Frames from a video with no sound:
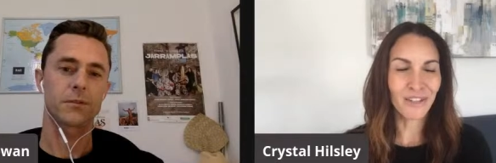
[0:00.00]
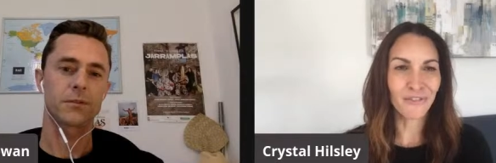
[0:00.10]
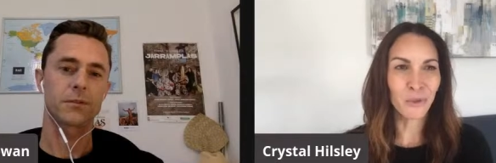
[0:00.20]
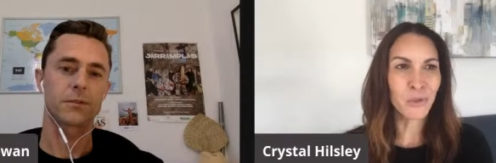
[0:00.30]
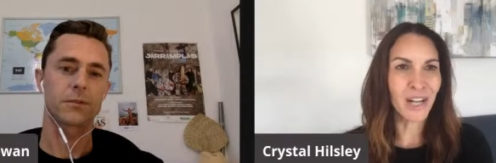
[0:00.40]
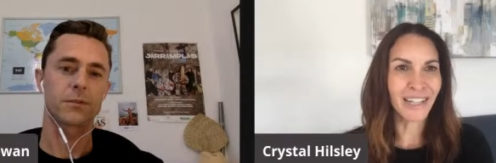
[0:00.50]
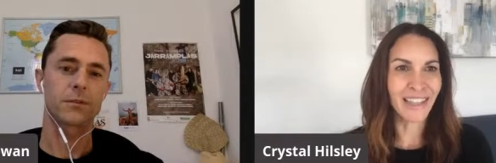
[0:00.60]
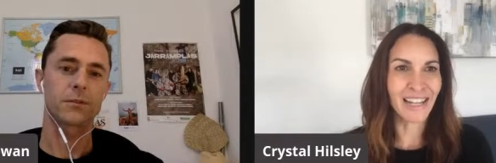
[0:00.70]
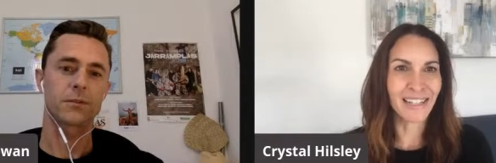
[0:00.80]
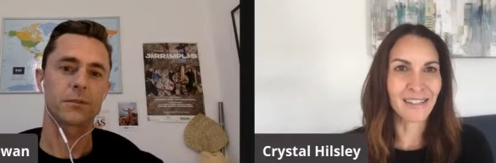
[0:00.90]
Speaker 1: the food
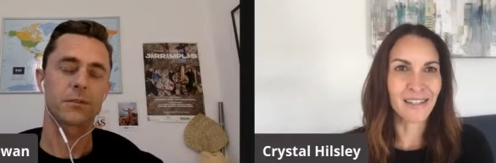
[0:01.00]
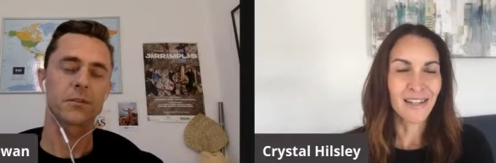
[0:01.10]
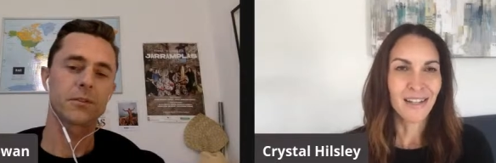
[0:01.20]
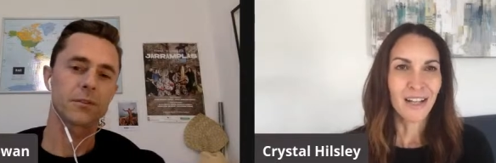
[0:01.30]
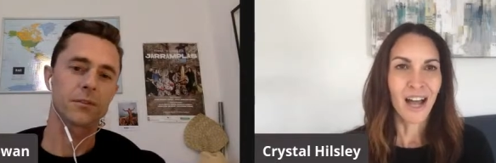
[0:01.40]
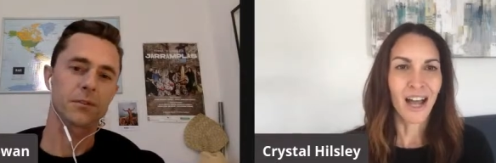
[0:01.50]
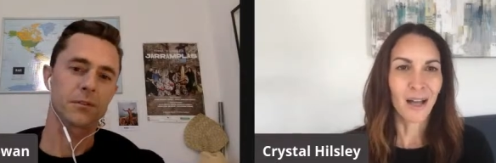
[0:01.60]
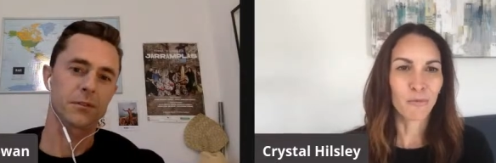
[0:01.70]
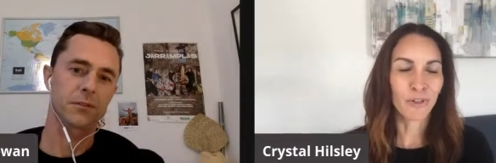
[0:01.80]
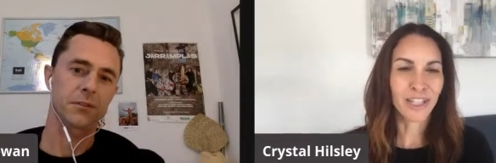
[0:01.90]
guidelines
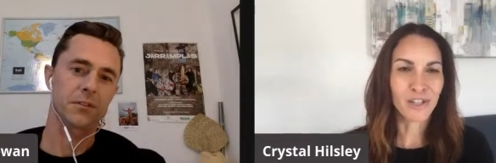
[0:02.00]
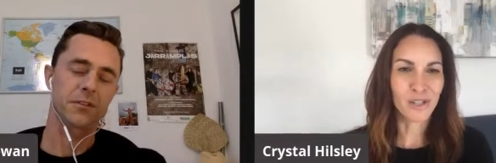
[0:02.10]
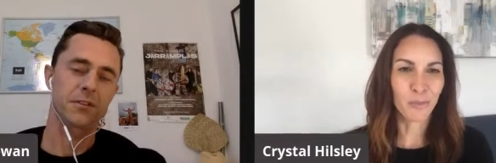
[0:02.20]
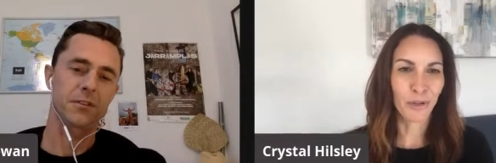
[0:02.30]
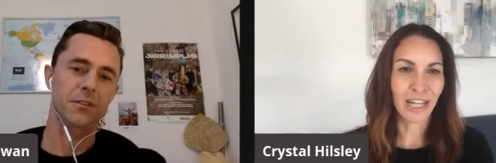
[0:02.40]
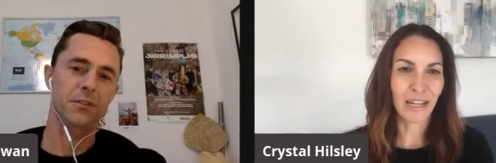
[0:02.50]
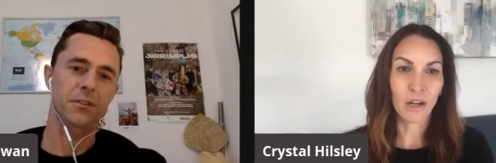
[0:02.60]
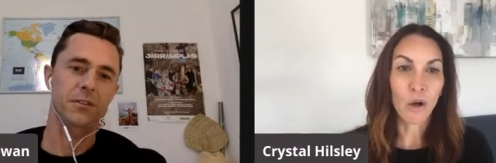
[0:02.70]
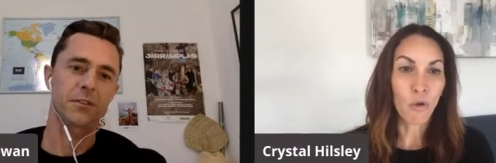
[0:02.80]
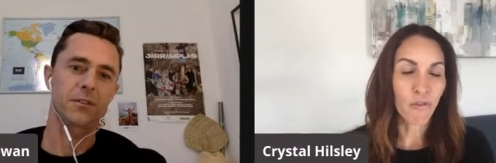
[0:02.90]
uh, really just bring in
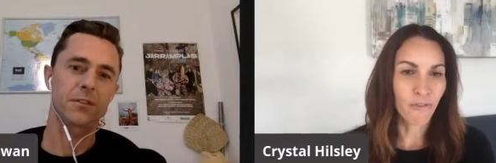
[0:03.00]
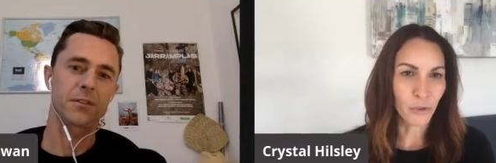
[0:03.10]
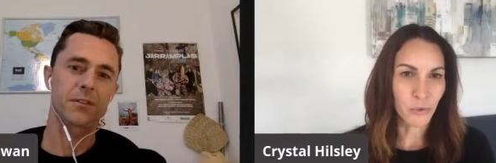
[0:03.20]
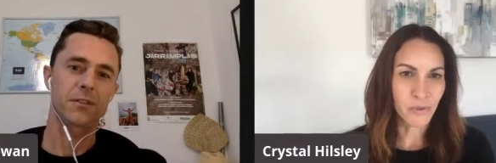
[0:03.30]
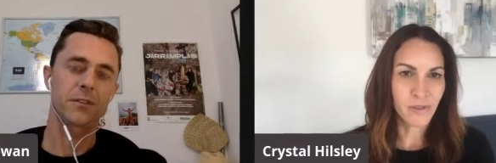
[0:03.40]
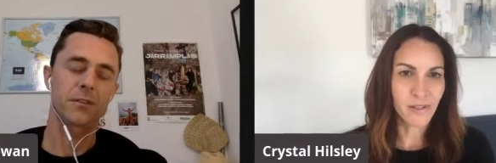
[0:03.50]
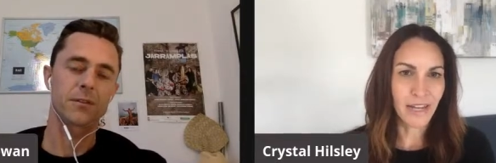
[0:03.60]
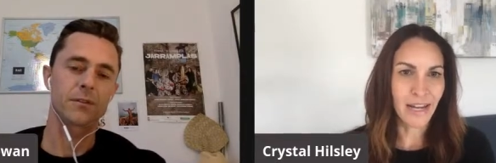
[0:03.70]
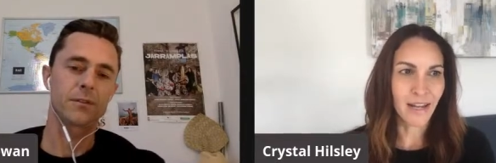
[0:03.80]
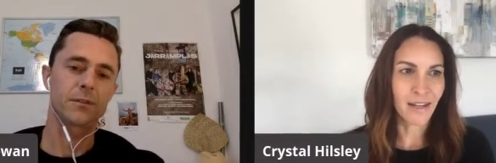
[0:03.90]
whole foods
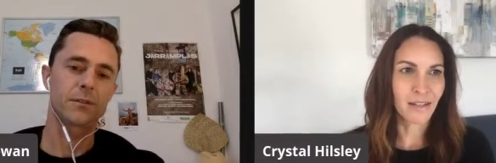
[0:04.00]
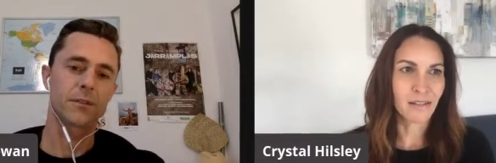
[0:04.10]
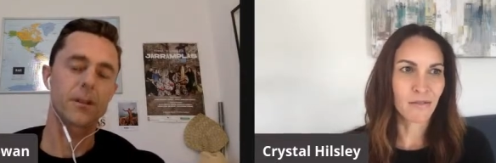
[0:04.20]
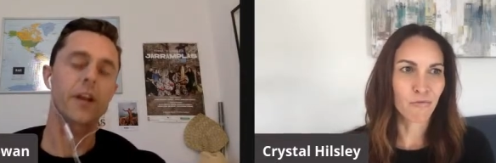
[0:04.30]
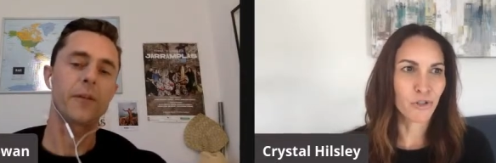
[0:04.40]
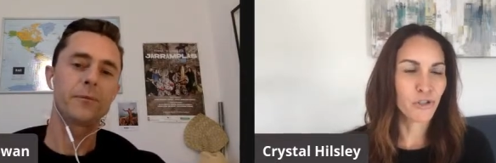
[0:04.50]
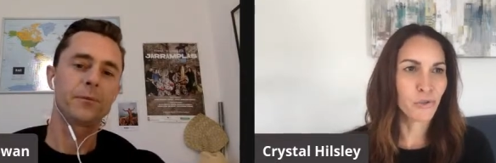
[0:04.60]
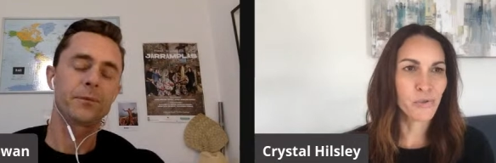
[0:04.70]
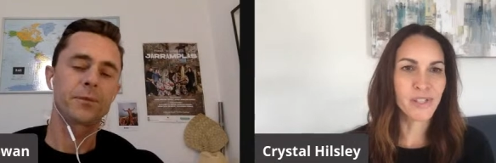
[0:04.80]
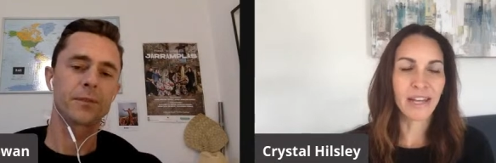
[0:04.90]
and
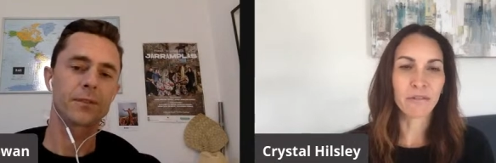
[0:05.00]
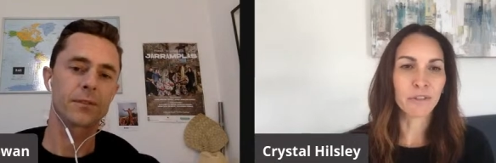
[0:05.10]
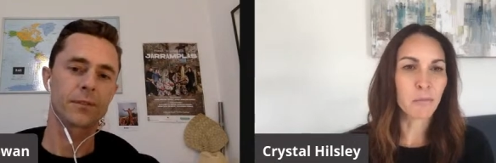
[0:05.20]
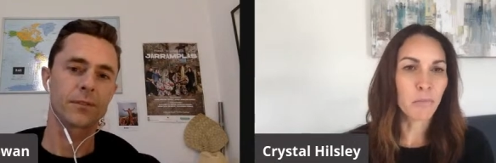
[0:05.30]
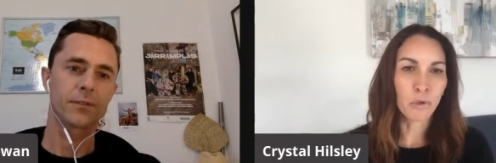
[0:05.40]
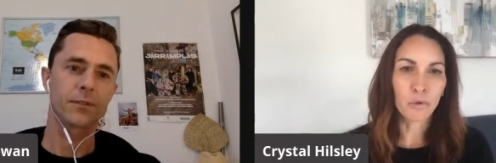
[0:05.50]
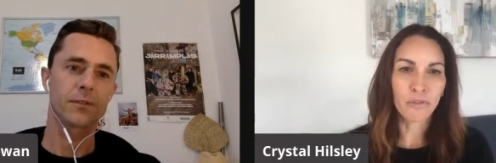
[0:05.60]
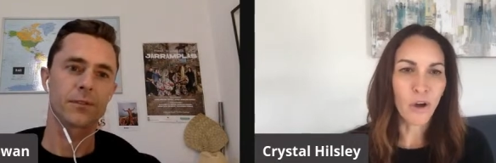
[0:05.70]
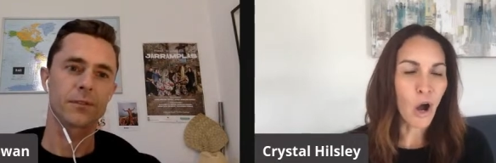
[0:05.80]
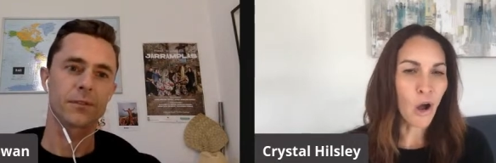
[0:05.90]
reduce and
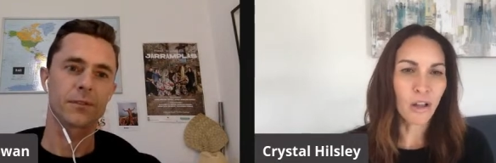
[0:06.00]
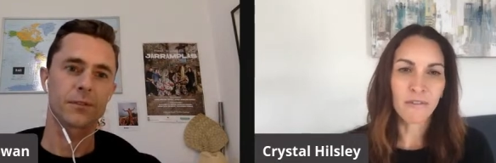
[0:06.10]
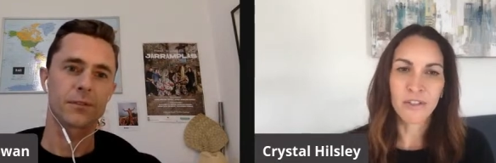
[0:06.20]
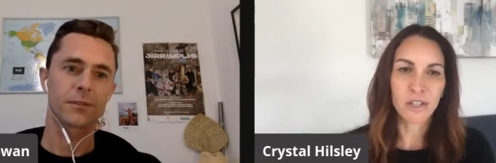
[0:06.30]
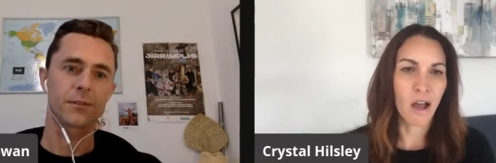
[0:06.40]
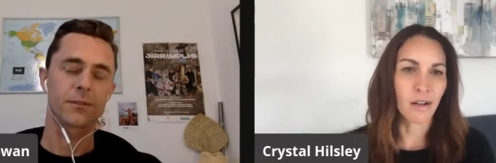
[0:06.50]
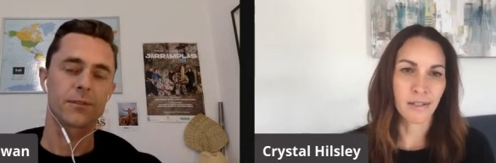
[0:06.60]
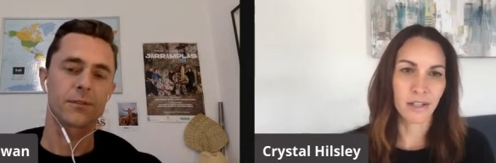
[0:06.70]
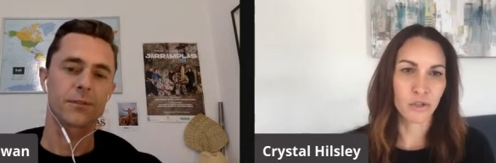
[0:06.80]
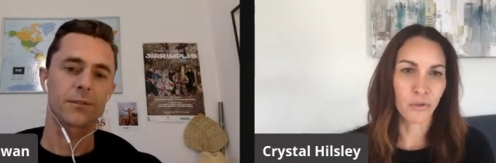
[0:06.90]
remove all of the
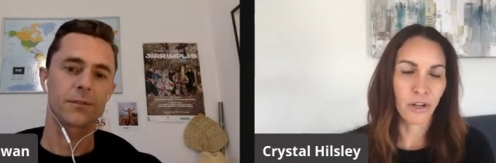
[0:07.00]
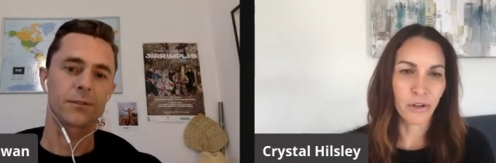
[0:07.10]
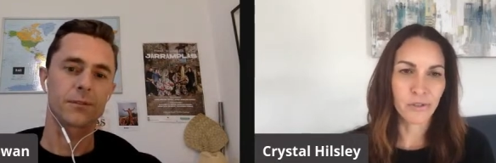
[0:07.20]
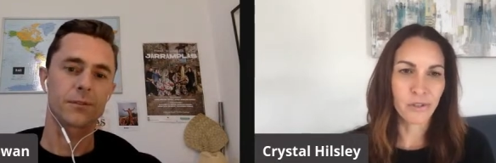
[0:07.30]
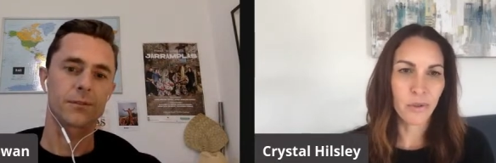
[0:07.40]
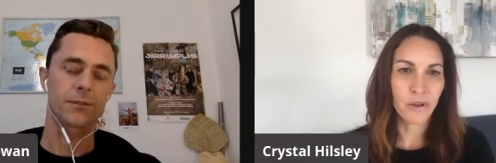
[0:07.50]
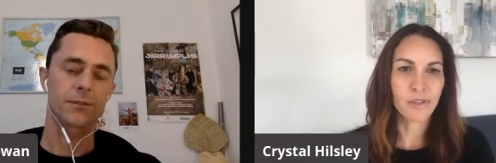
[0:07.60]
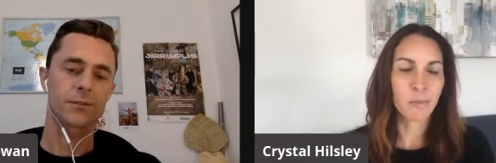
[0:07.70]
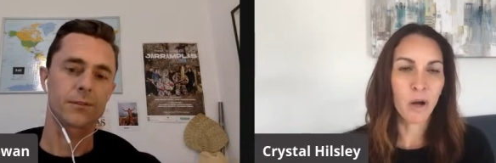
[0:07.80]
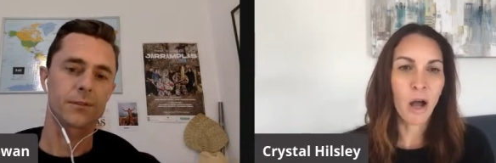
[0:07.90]
toxic triggers so there are
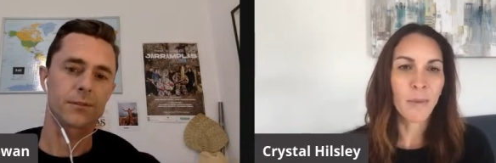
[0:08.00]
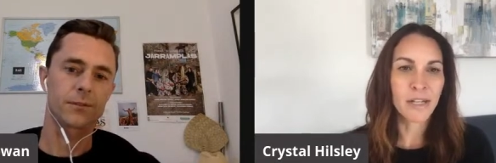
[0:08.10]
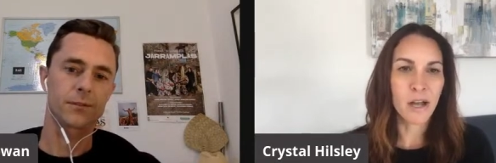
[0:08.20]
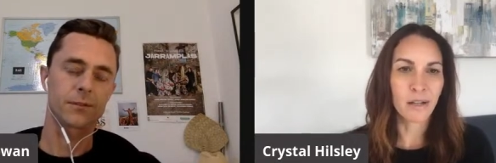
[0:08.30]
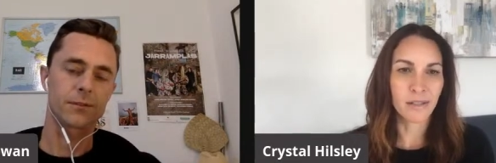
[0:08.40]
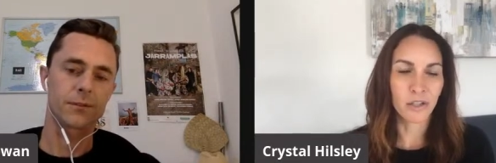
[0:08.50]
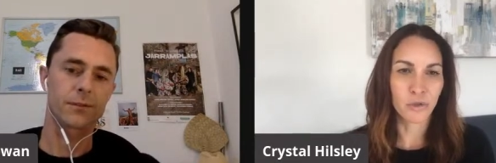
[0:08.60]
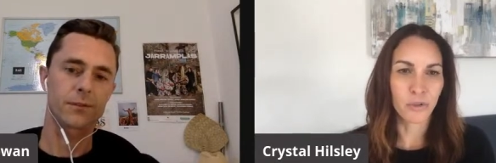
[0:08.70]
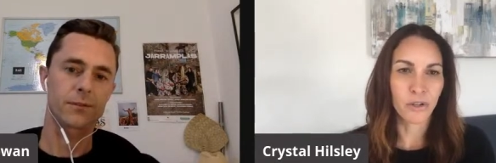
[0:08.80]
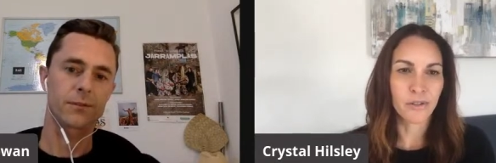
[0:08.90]
some common toxic
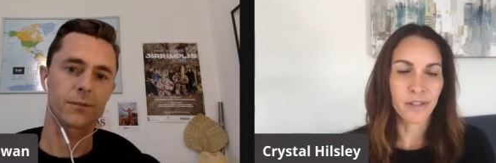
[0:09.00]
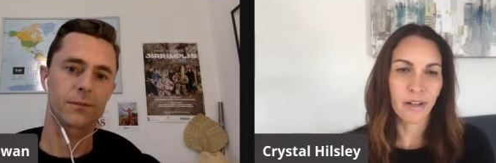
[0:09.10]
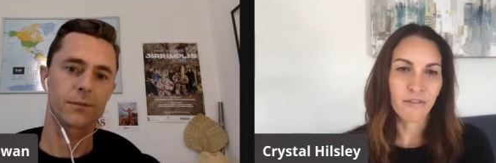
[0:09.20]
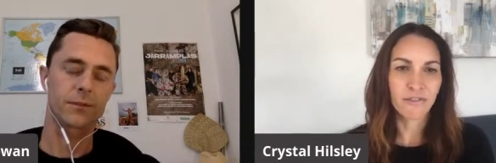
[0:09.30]
triggers that